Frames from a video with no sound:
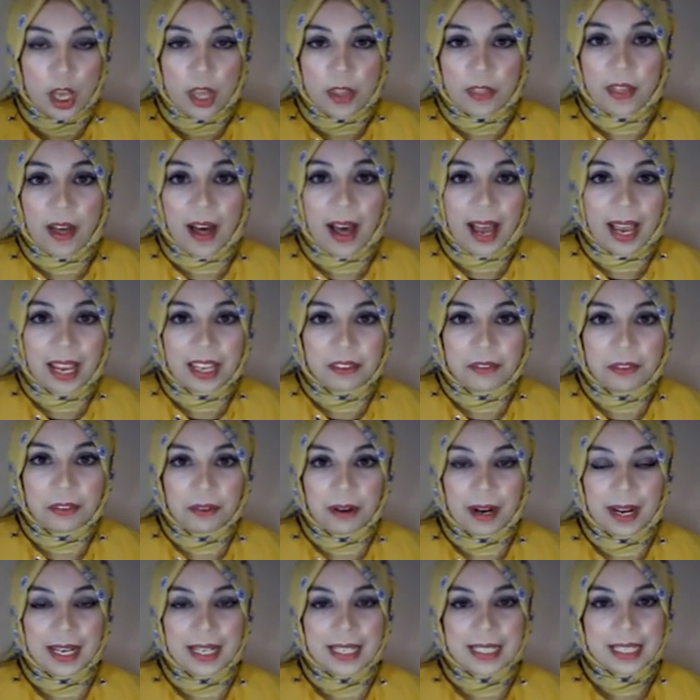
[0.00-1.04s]
The high
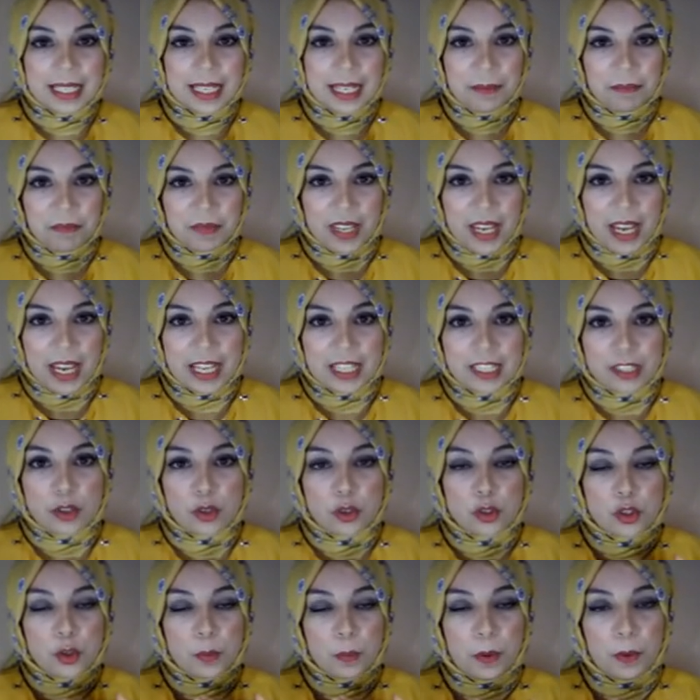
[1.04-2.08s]
variety is the
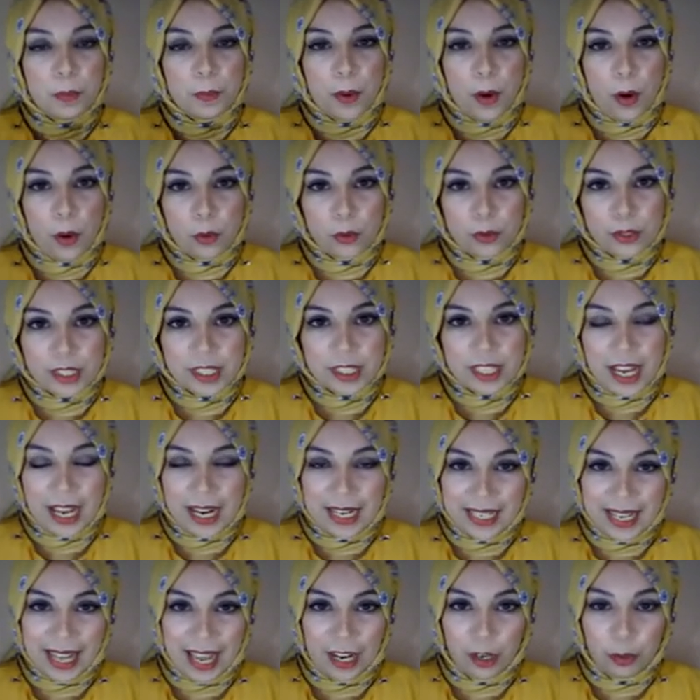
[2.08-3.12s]
superposed
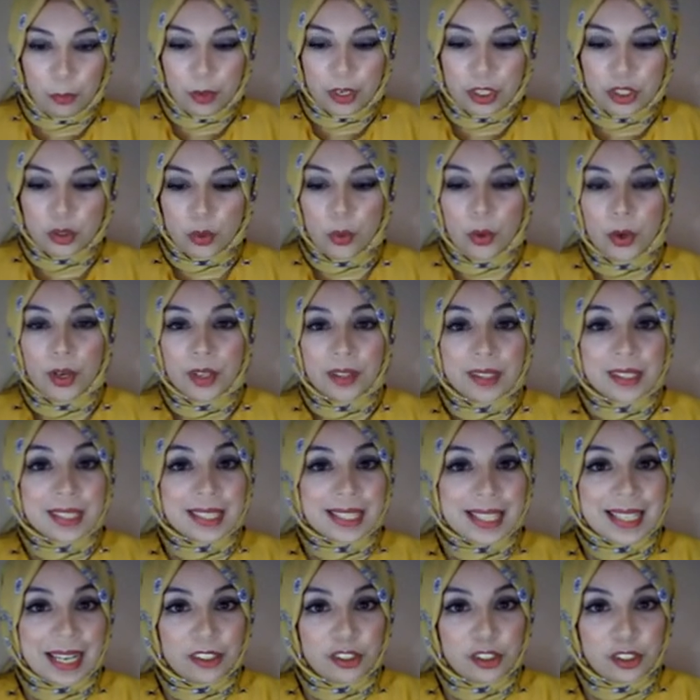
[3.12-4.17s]
language or the
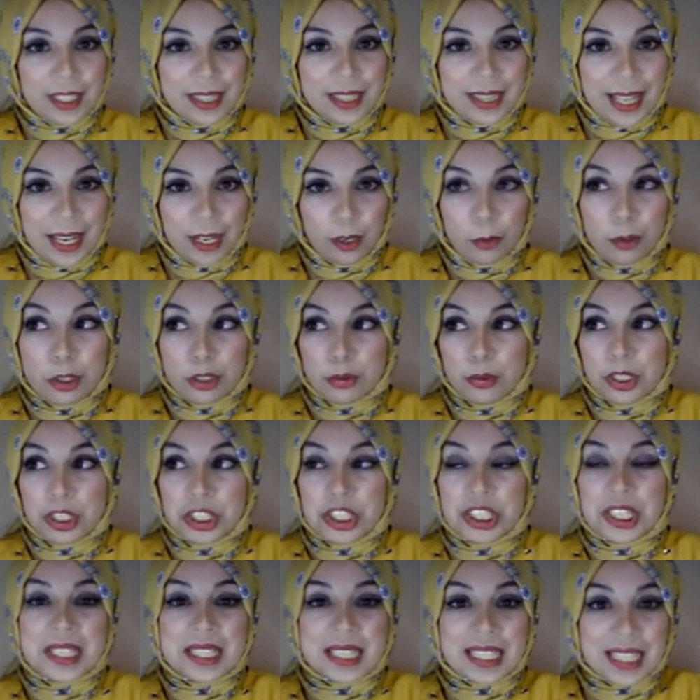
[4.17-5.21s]
standard language, which
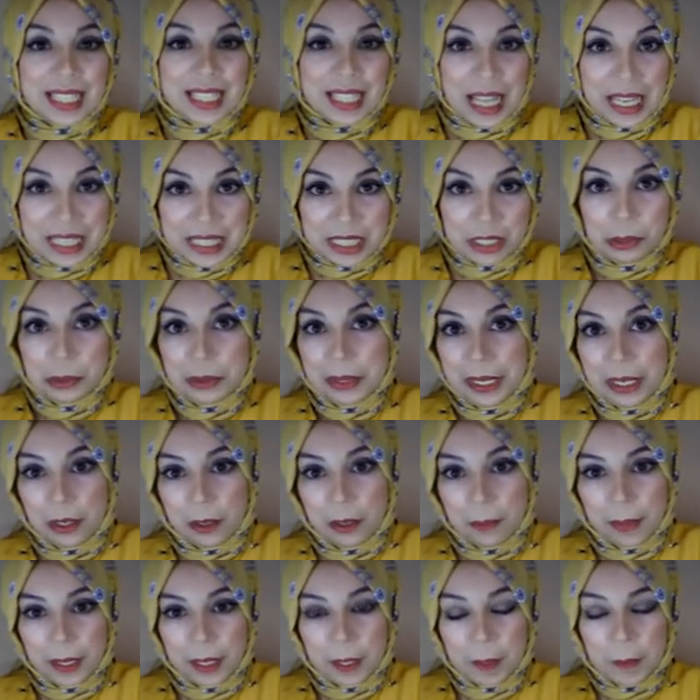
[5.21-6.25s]
is classical
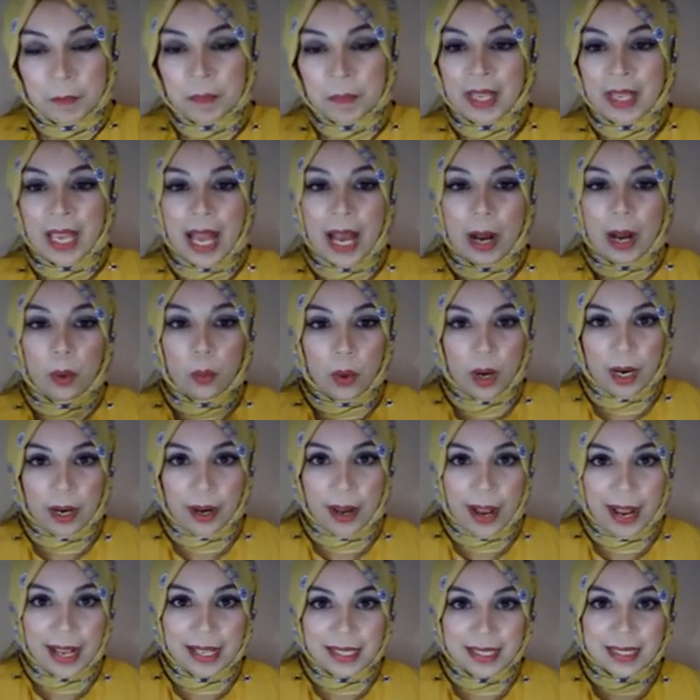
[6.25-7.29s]
Arabic,
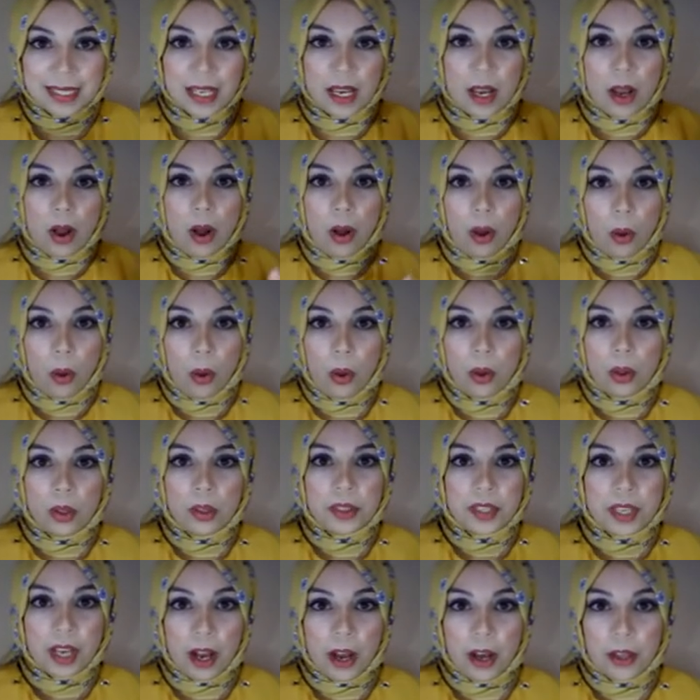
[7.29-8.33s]
whereas all
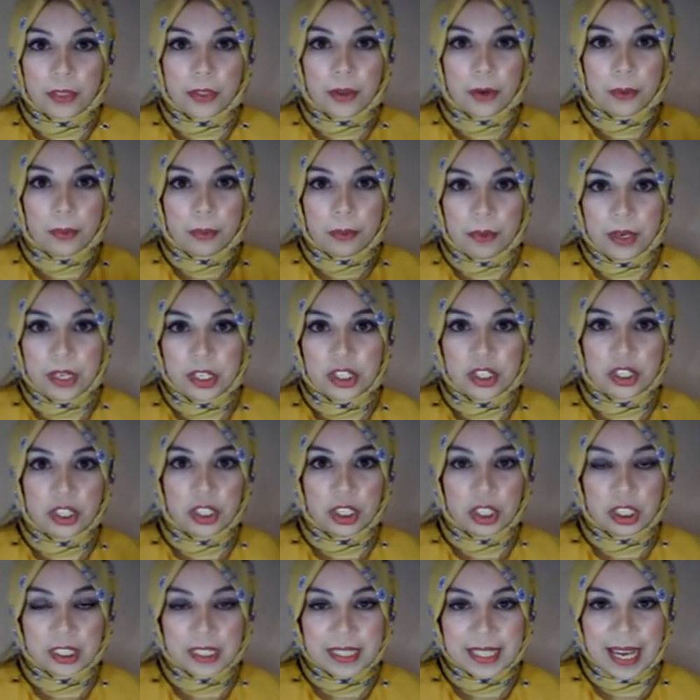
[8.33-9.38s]
the other
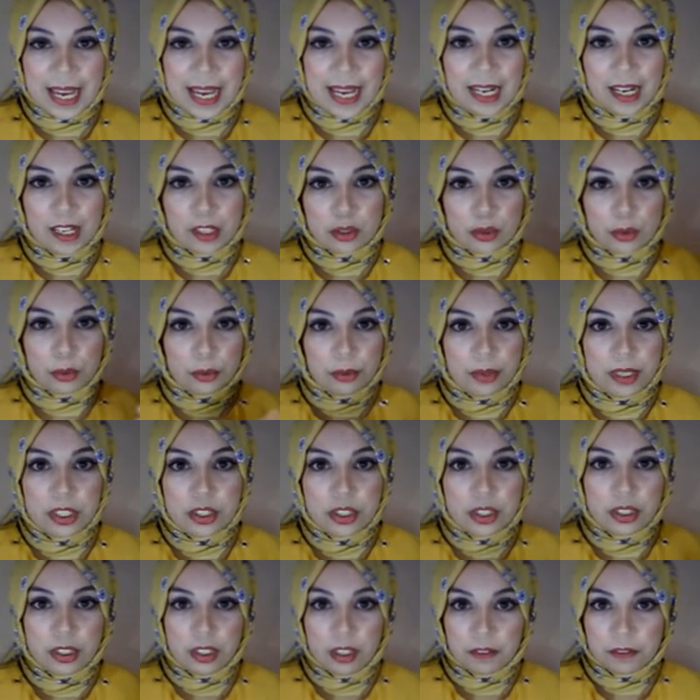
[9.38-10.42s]
regional dialects or
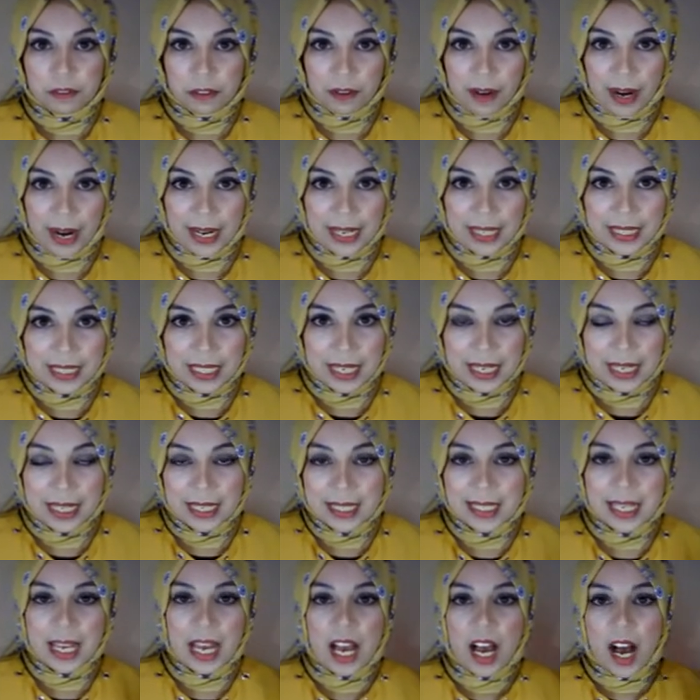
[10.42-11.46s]
regional varieties
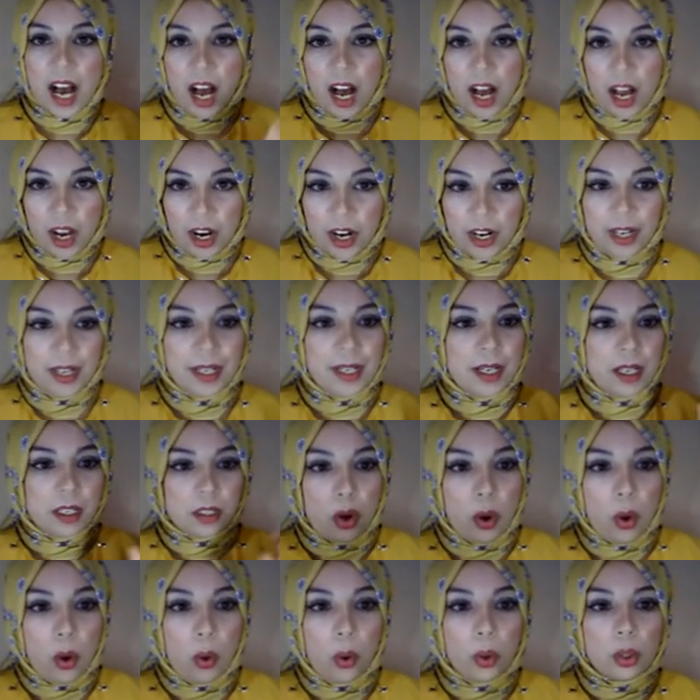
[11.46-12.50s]
are
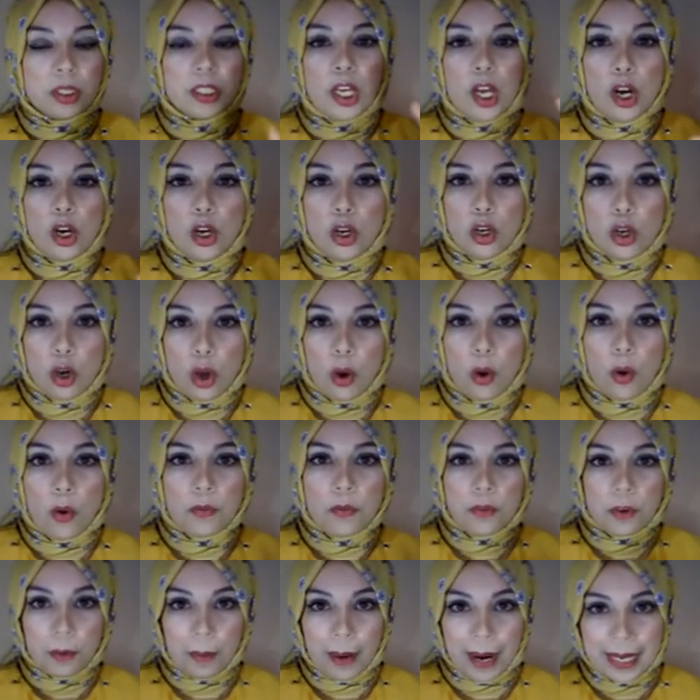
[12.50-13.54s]
called low
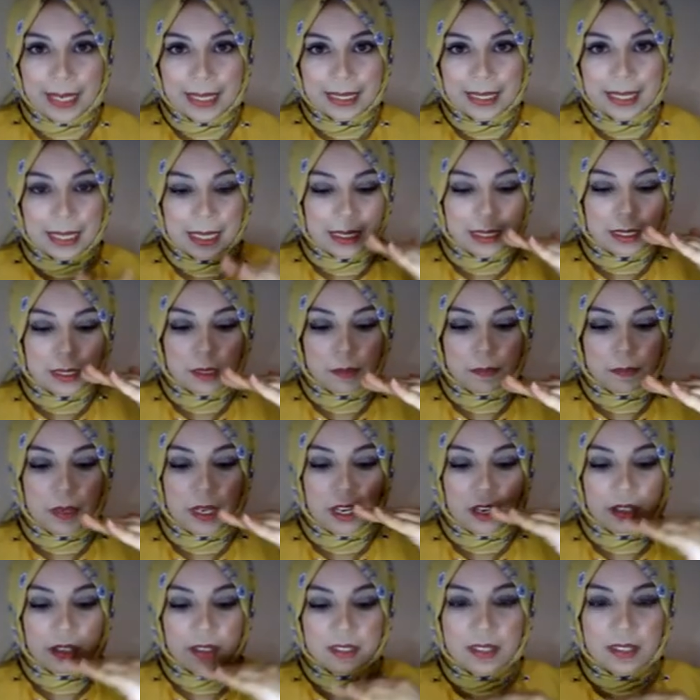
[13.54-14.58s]
varieties
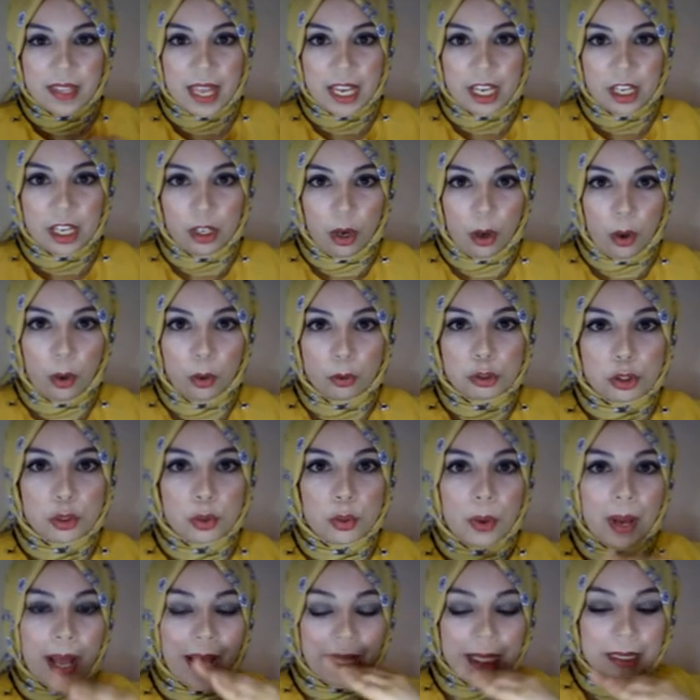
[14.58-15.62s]
because they go
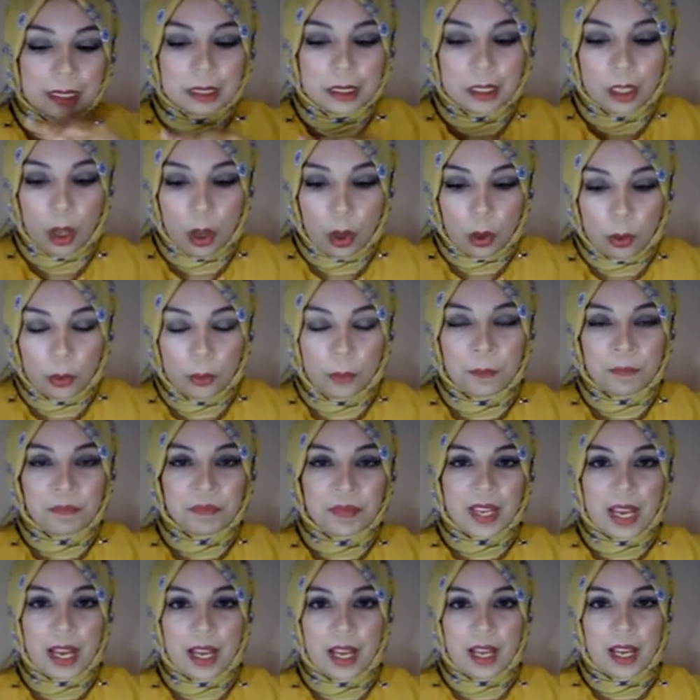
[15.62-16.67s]
to a low
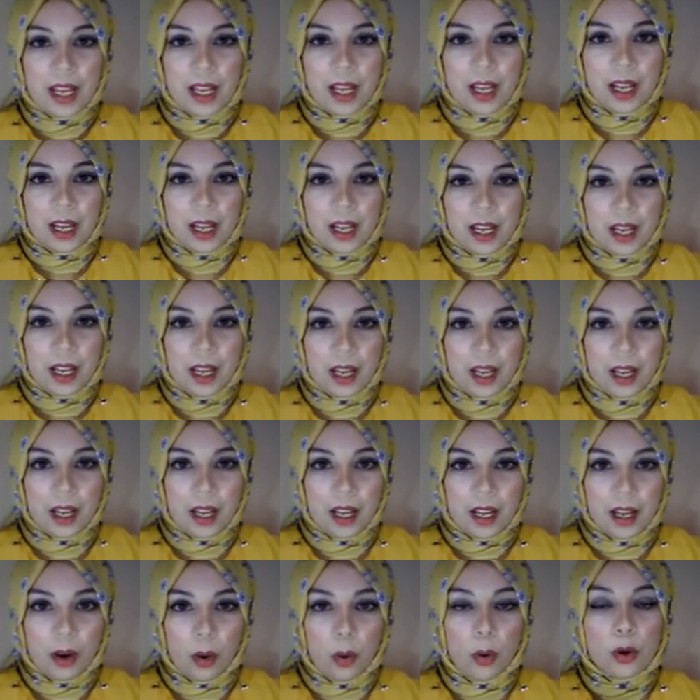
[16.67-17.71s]

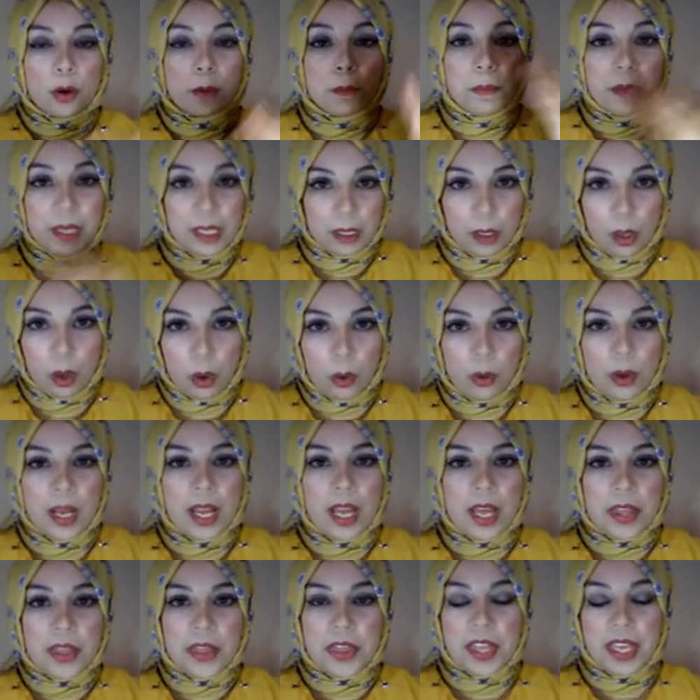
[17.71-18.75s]
or below
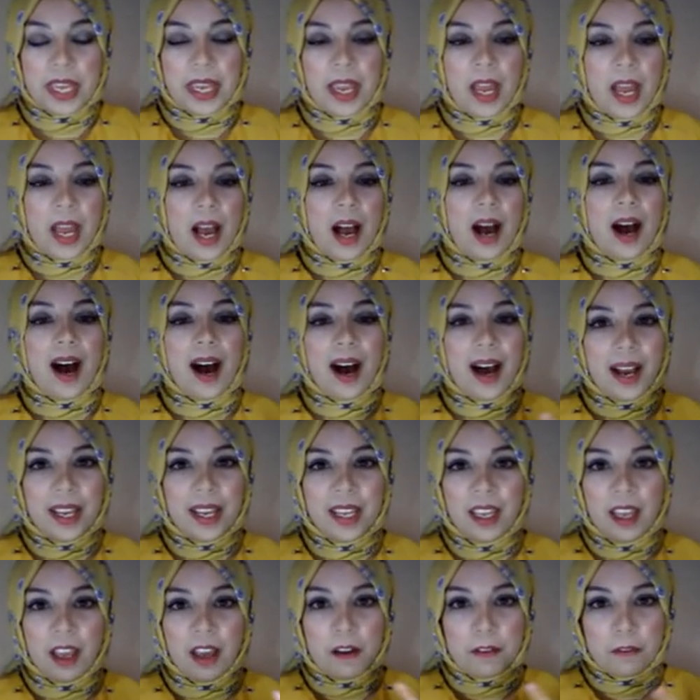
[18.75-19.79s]
the
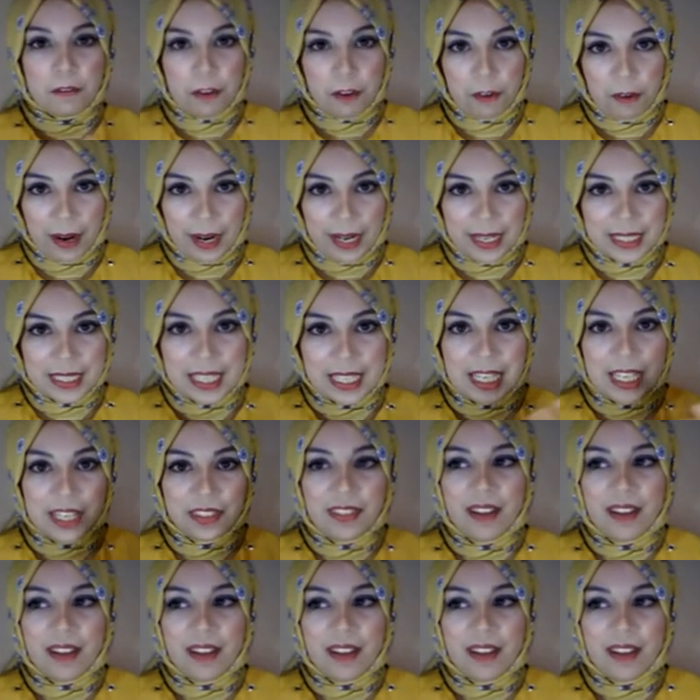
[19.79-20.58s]
high variety.